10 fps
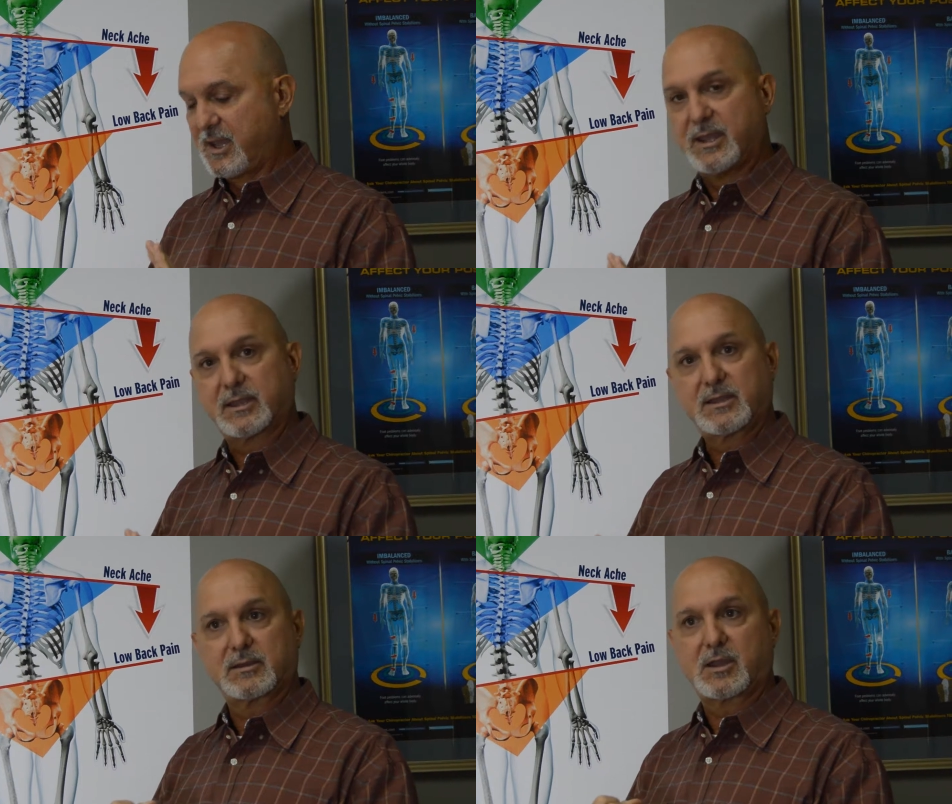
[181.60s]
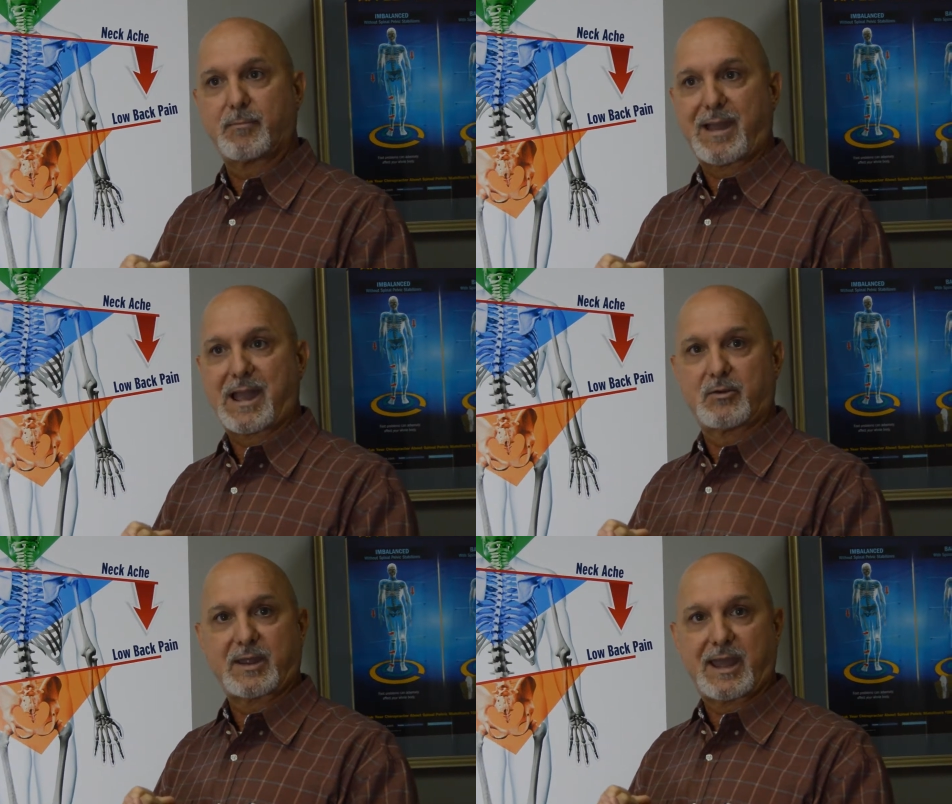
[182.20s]
It can come
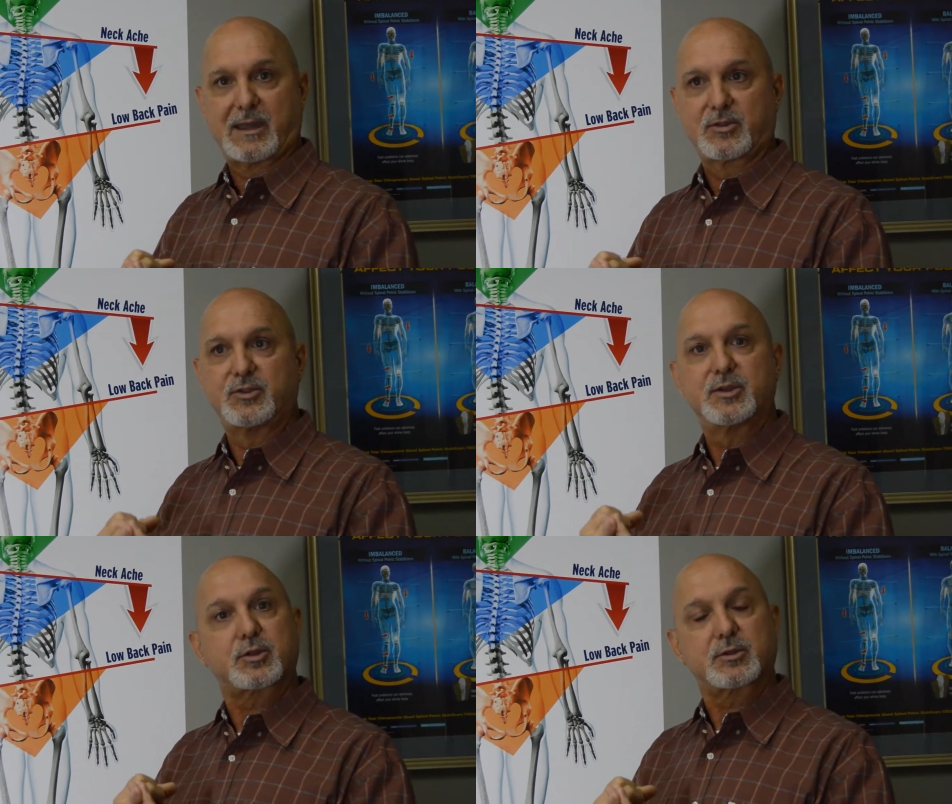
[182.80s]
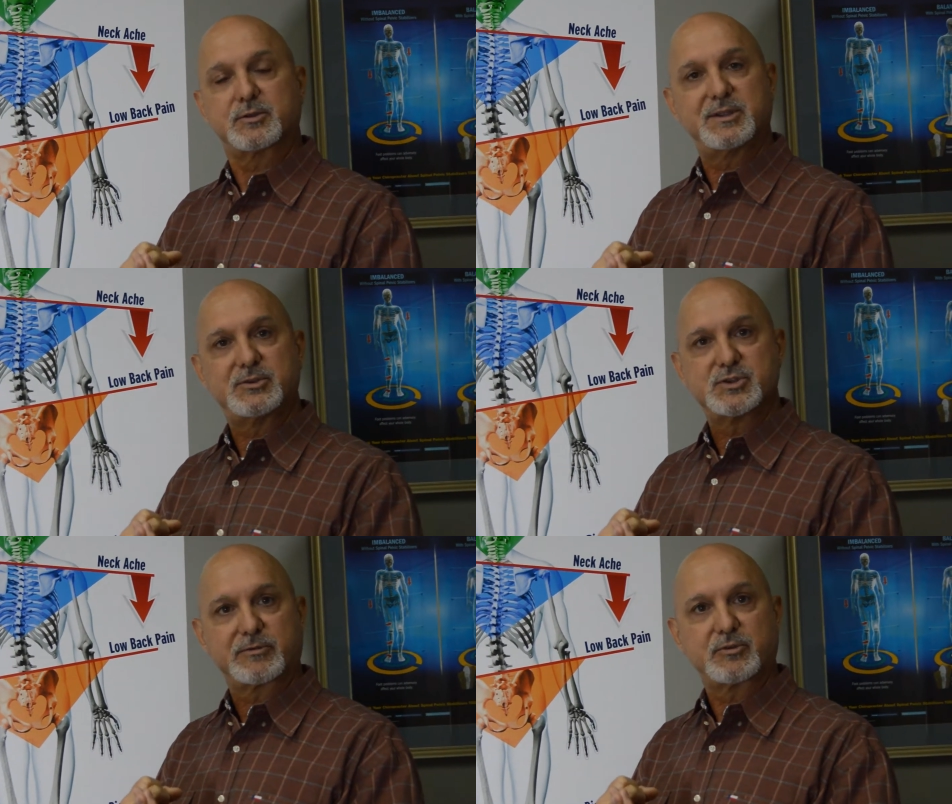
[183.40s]
out as disc
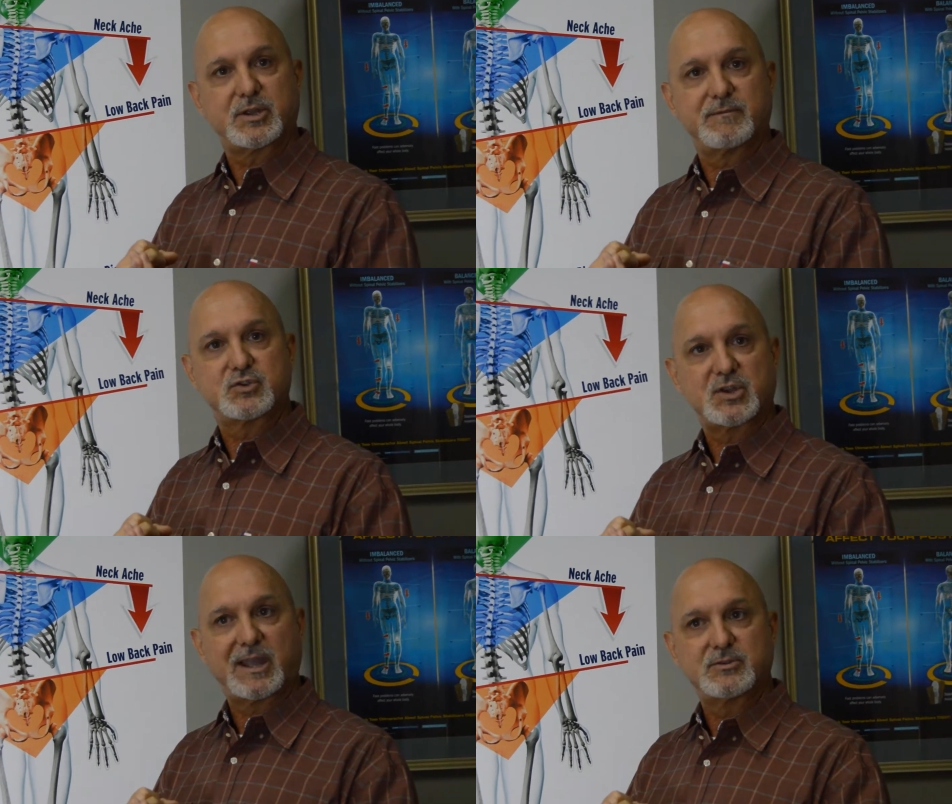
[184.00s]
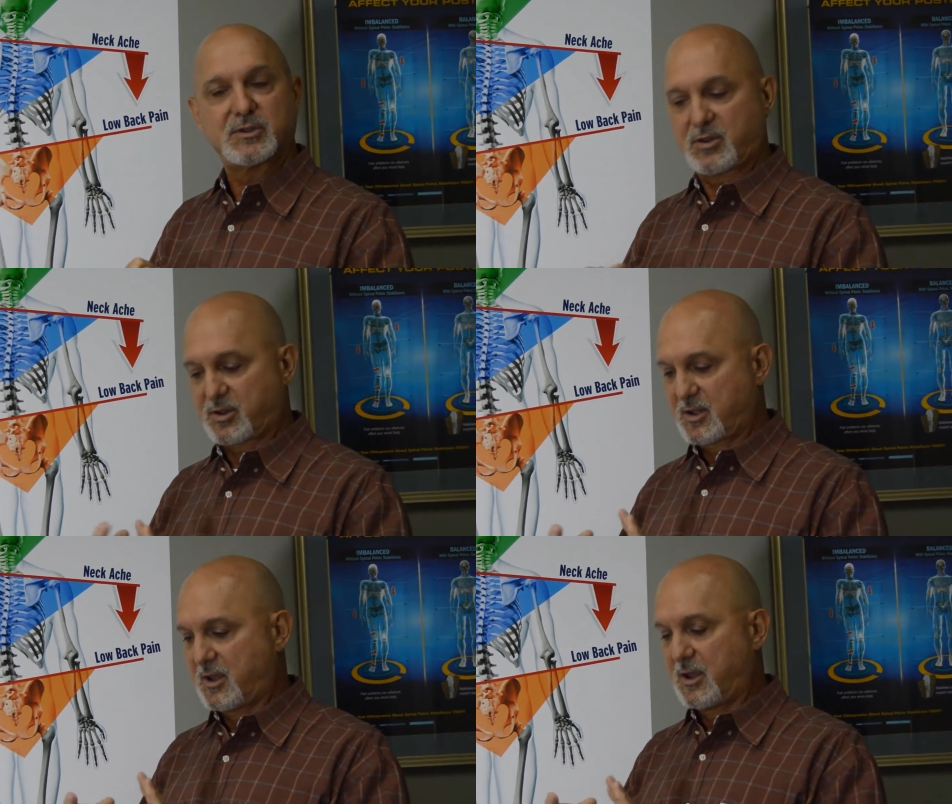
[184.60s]
degenerative
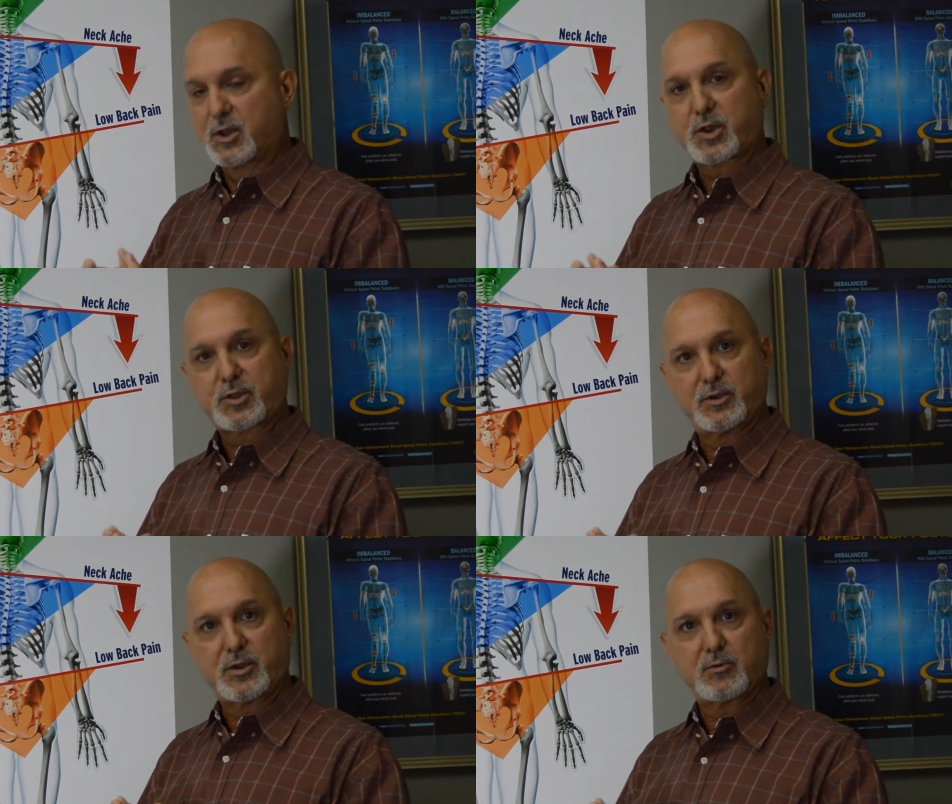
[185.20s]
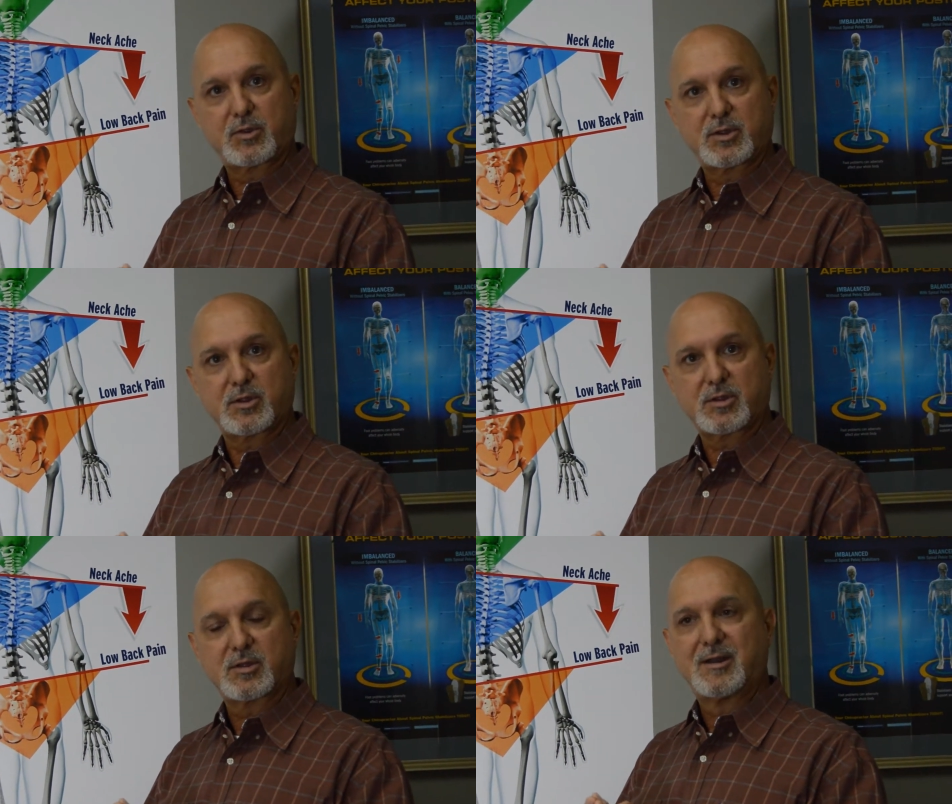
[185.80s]
changes,
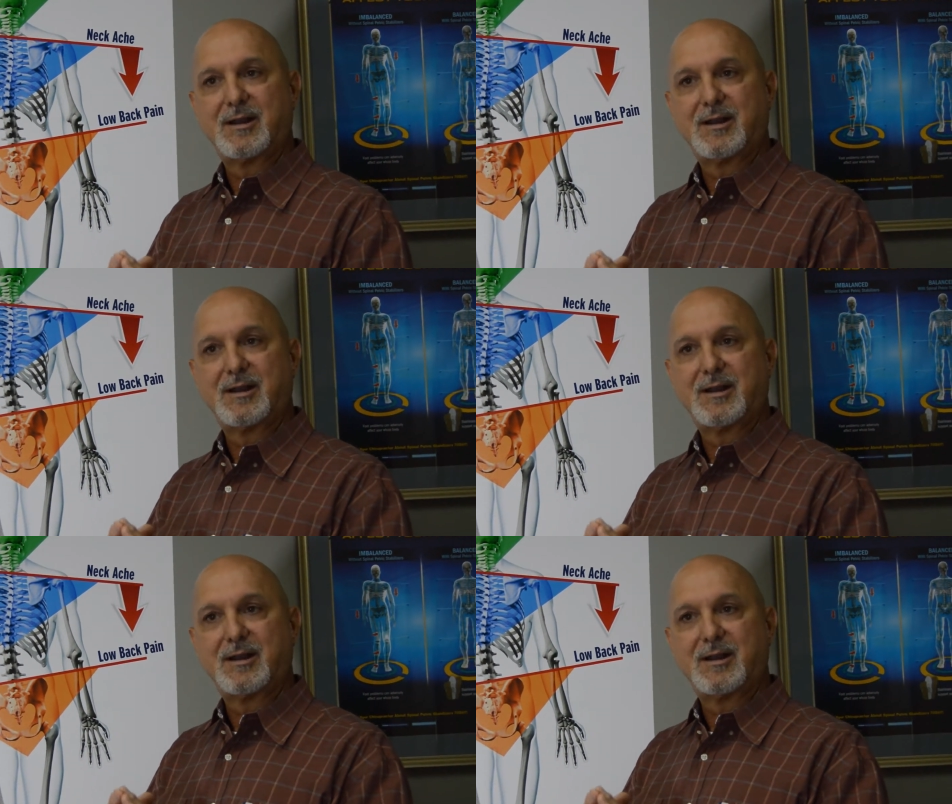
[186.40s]
stenosis,